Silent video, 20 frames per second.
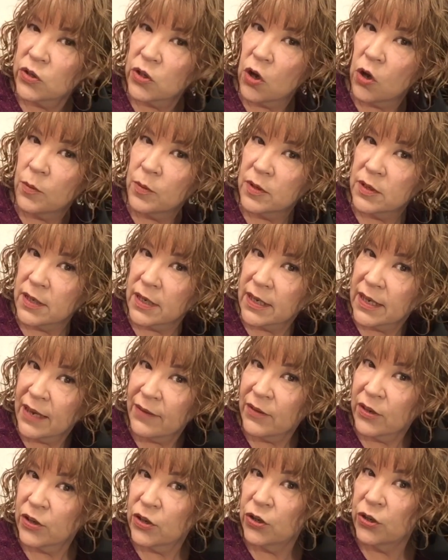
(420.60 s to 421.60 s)
it's almost like
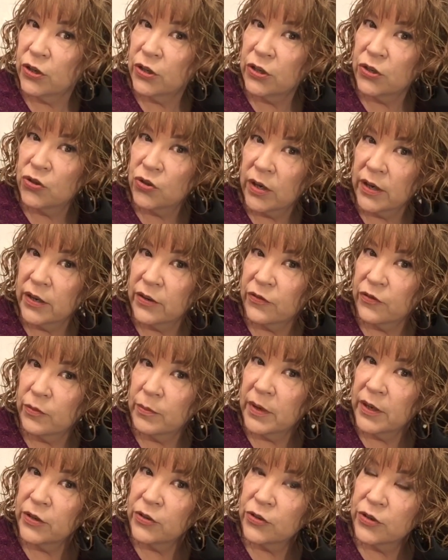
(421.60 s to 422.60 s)
having a hooded dryer
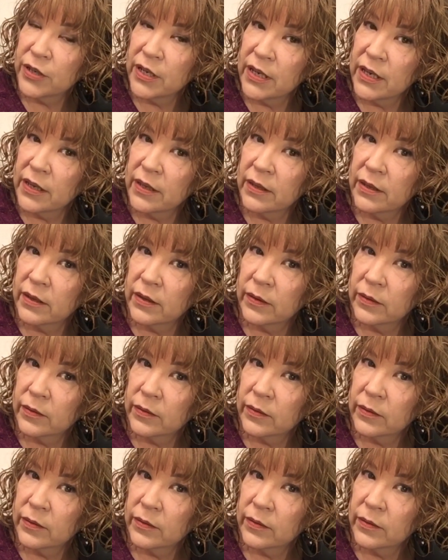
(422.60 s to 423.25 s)
from underneath,